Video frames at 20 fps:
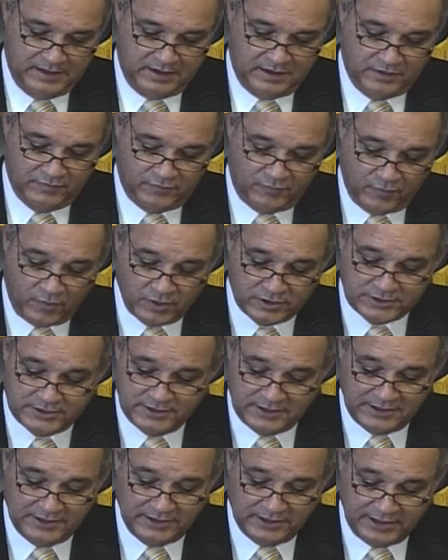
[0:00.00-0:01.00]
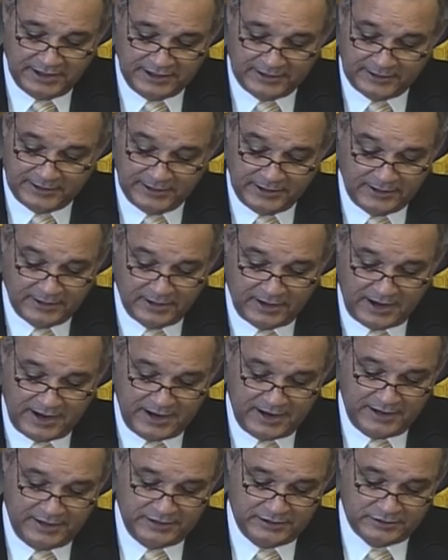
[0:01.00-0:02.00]
Unfortunately, lengthy
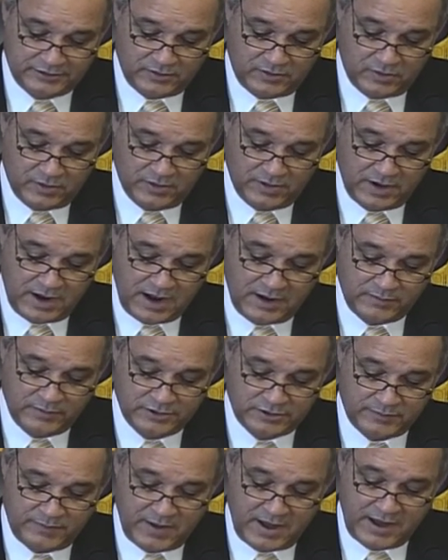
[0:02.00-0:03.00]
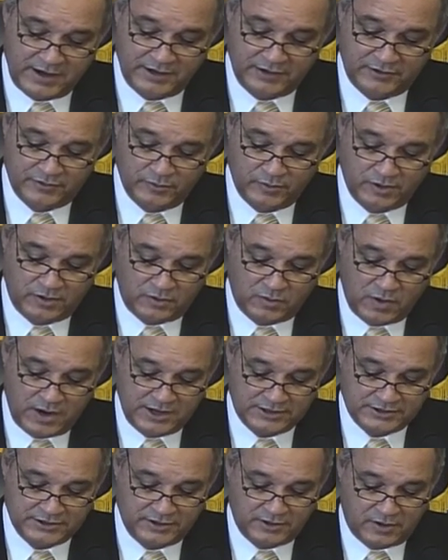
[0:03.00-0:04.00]
delays or not responding to
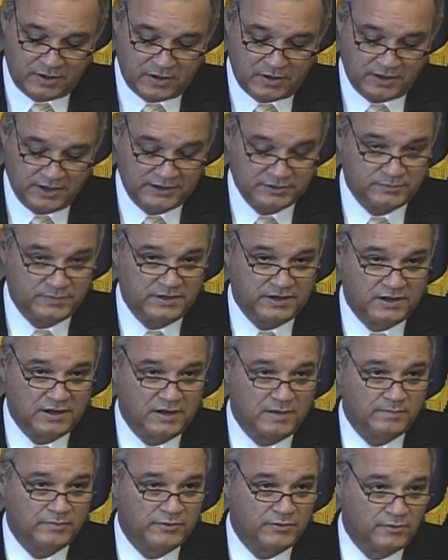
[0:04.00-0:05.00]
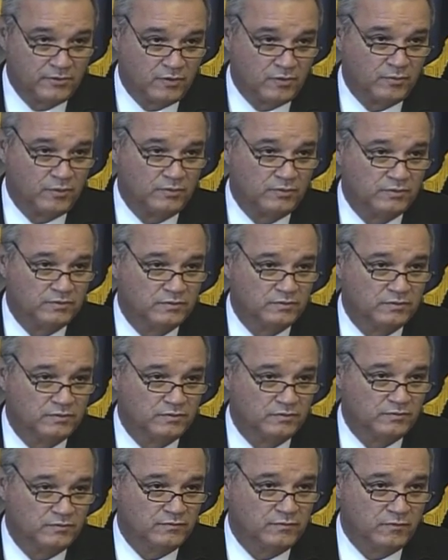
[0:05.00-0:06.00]
requests at all has become the normal
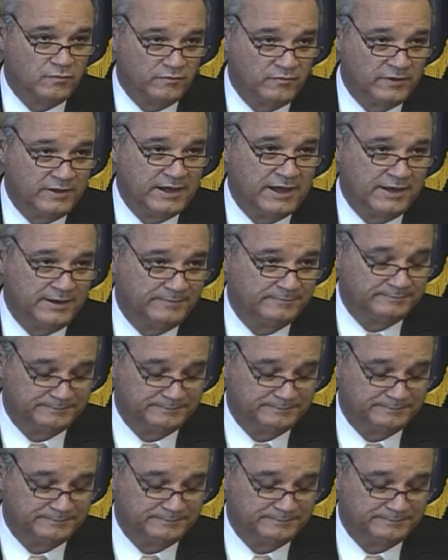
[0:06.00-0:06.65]
for VA.